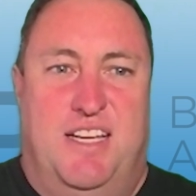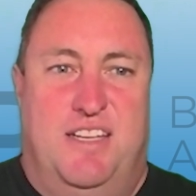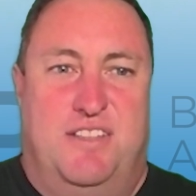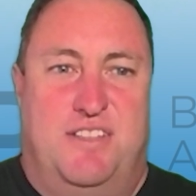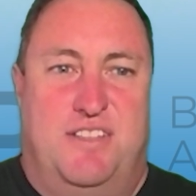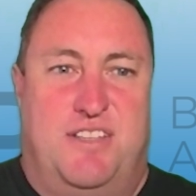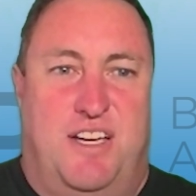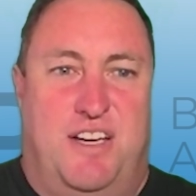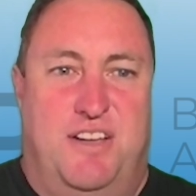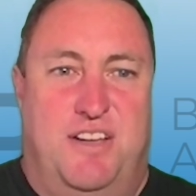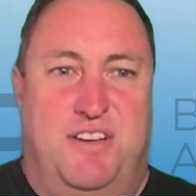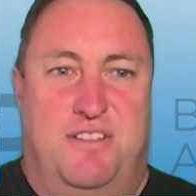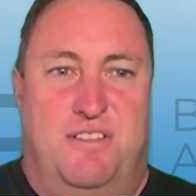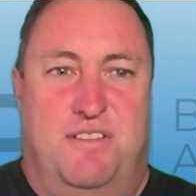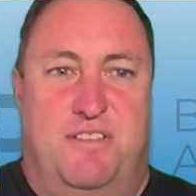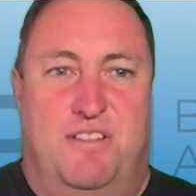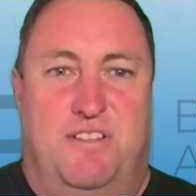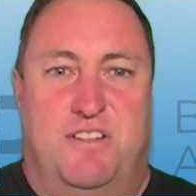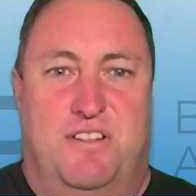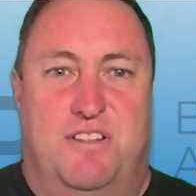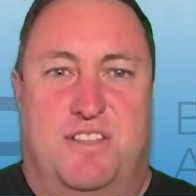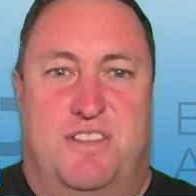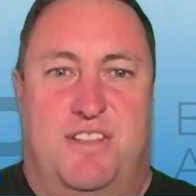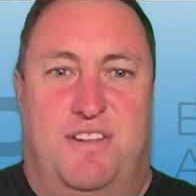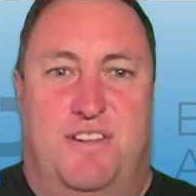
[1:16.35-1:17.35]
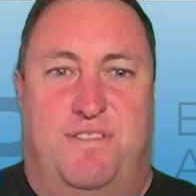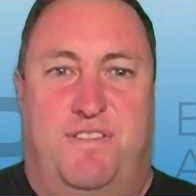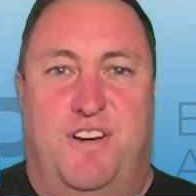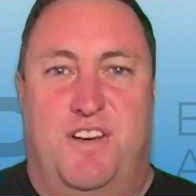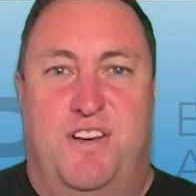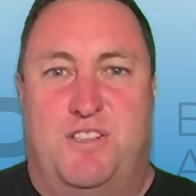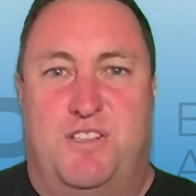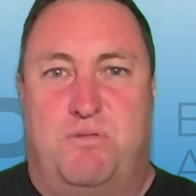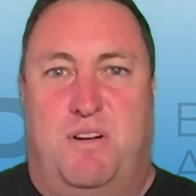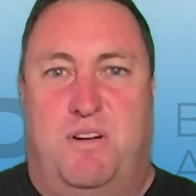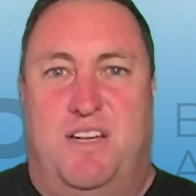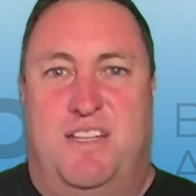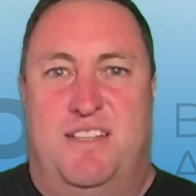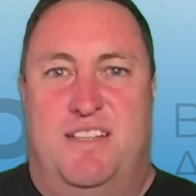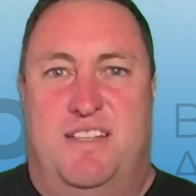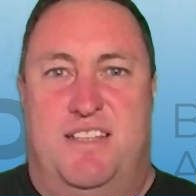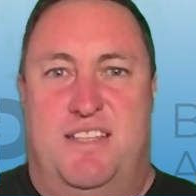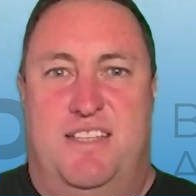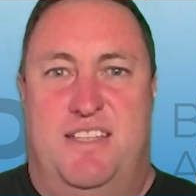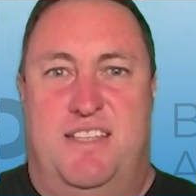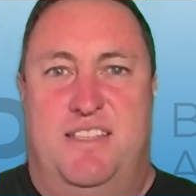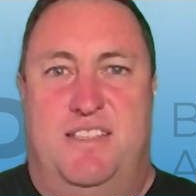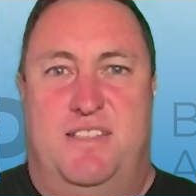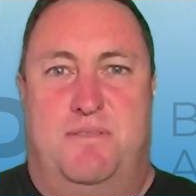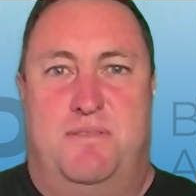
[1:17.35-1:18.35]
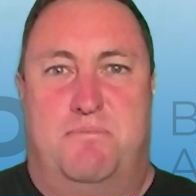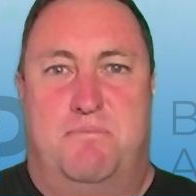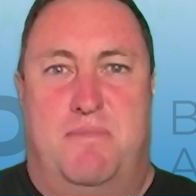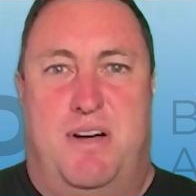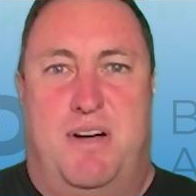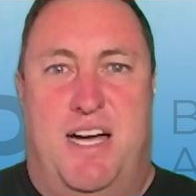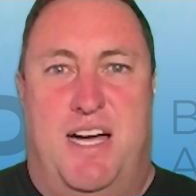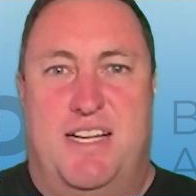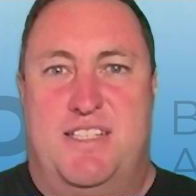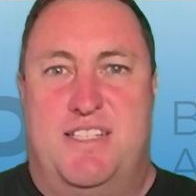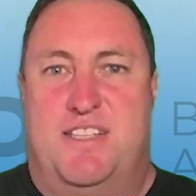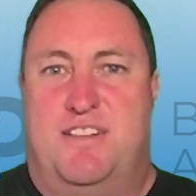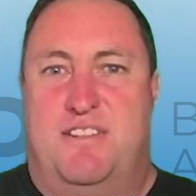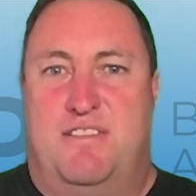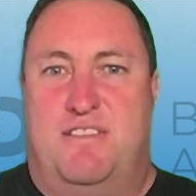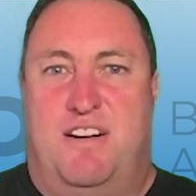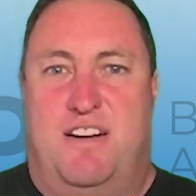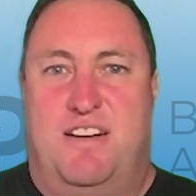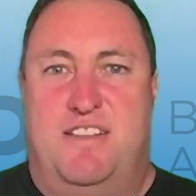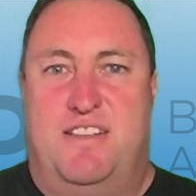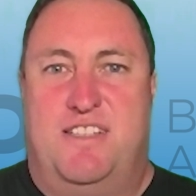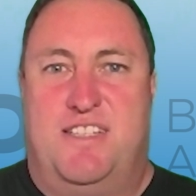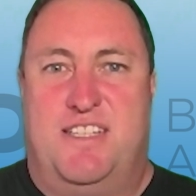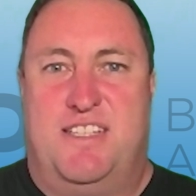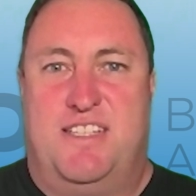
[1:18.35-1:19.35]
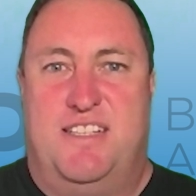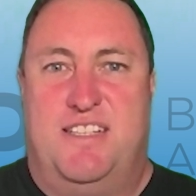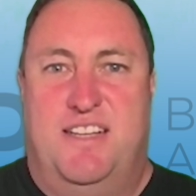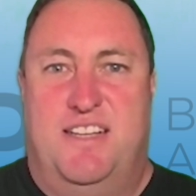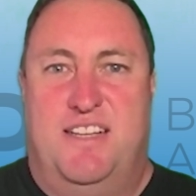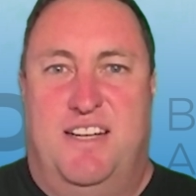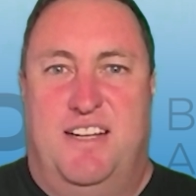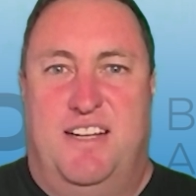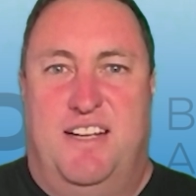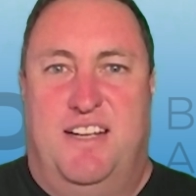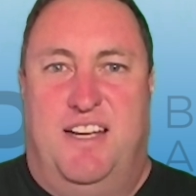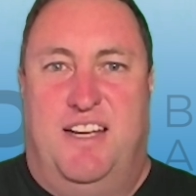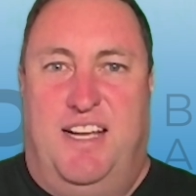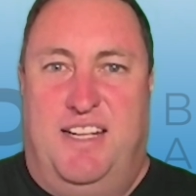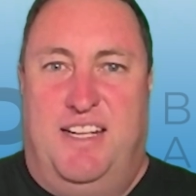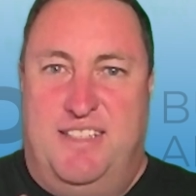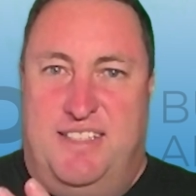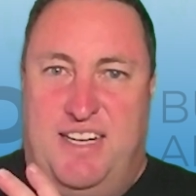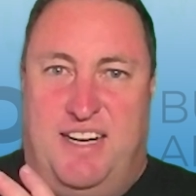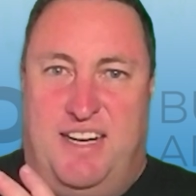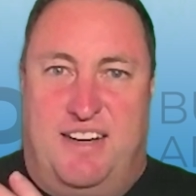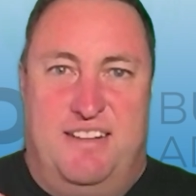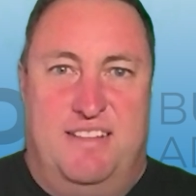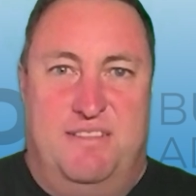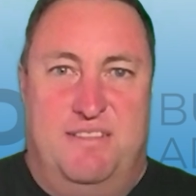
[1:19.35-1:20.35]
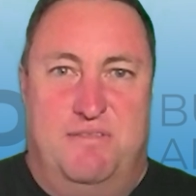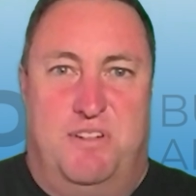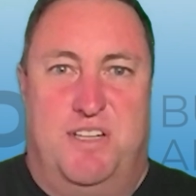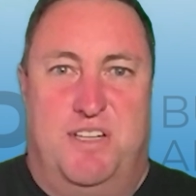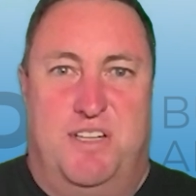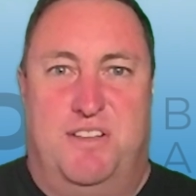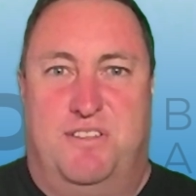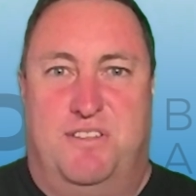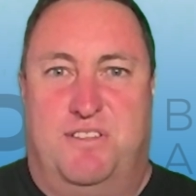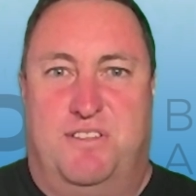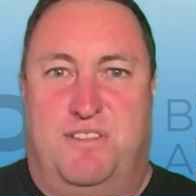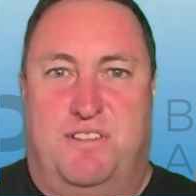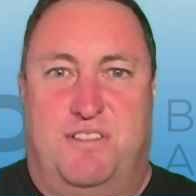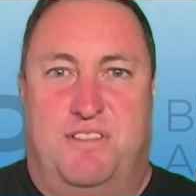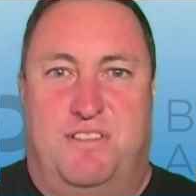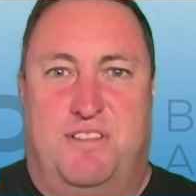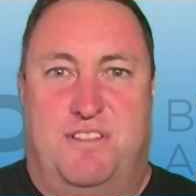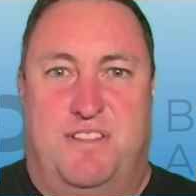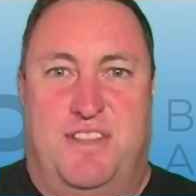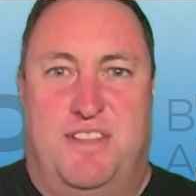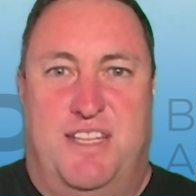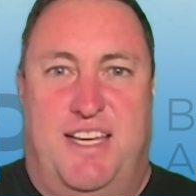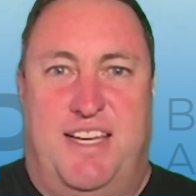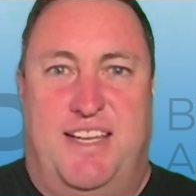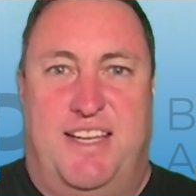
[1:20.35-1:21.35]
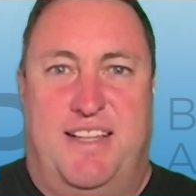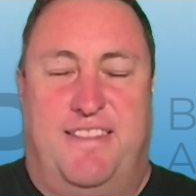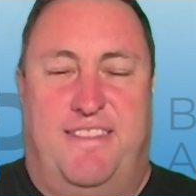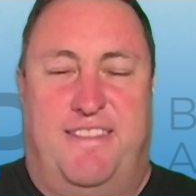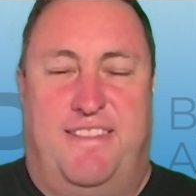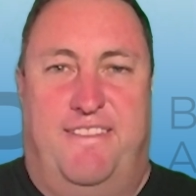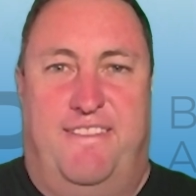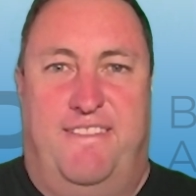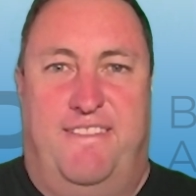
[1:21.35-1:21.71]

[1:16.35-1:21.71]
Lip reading: So look, the first one is margin erosion. And Darren, what are your thoughts on that?